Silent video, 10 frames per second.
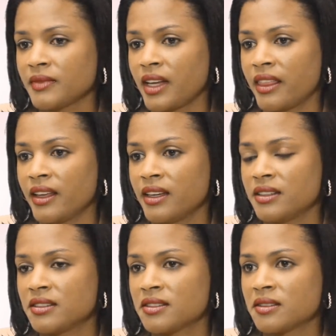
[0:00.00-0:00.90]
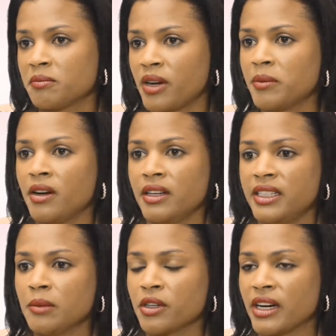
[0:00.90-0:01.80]
I think it's primarily
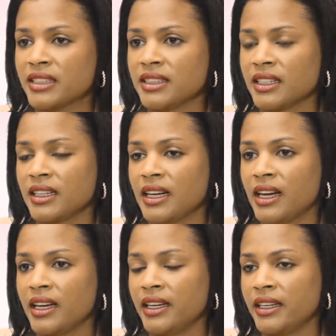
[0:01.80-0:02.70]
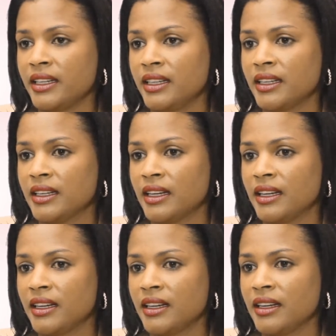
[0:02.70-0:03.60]
democratic. I
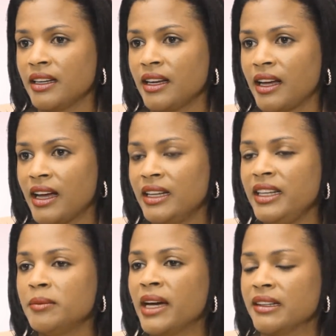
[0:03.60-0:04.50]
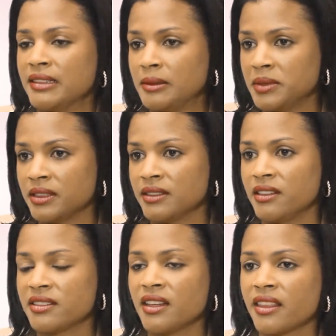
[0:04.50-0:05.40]
lead by example.
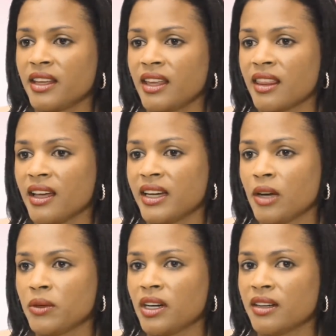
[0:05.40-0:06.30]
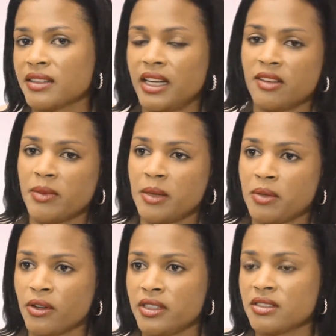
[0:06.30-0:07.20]
There's nothing that I would ask any of my
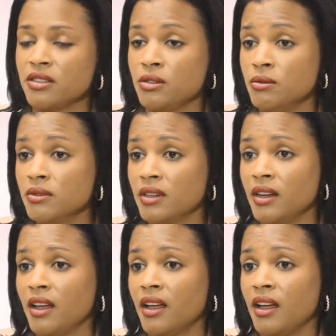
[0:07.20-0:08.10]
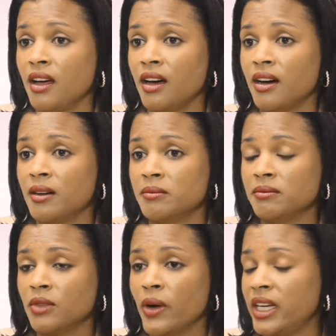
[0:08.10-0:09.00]
employees to do,
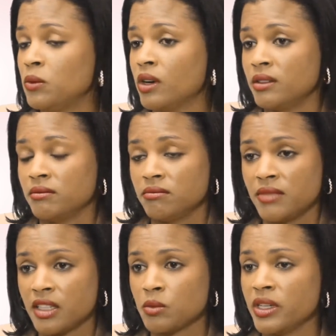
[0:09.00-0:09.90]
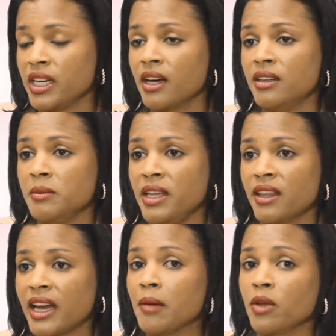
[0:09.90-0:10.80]
or anyone that's working under me,
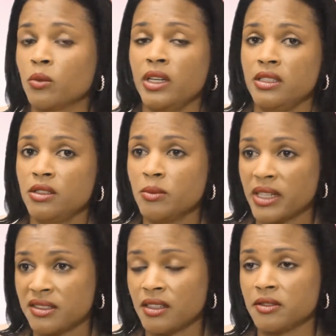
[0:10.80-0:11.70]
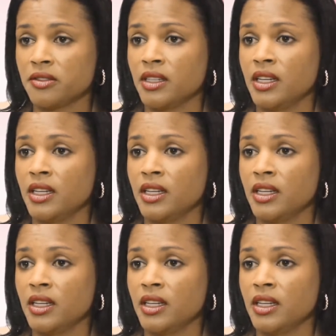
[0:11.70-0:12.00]
that I'm not willing to do myself.